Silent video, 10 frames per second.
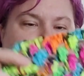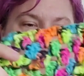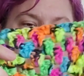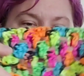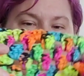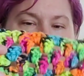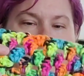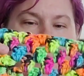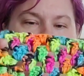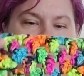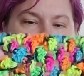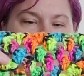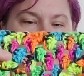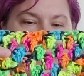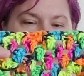be Red Heart
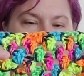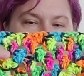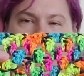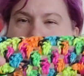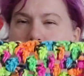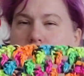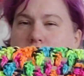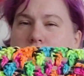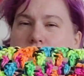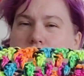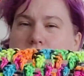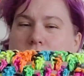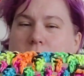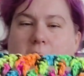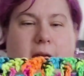Blacklight.
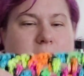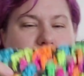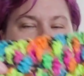I could be